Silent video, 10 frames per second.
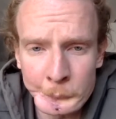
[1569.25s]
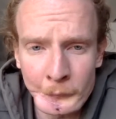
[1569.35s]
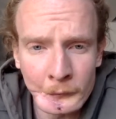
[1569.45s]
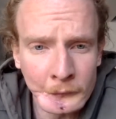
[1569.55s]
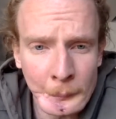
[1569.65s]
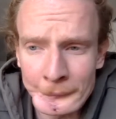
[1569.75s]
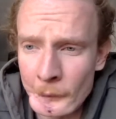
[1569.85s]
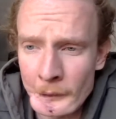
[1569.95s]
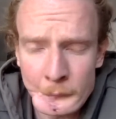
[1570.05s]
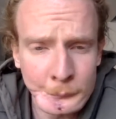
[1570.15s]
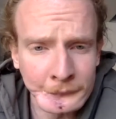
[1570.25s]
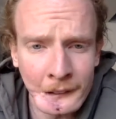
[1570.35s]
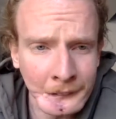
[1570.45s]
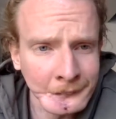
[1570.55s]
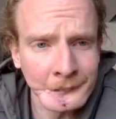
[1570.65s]
We're all going to be gone and
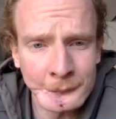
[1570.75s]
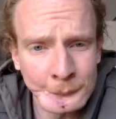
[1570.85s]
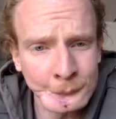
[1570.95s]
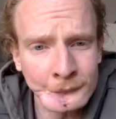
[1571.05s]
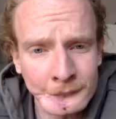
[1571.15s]
forgotten soon.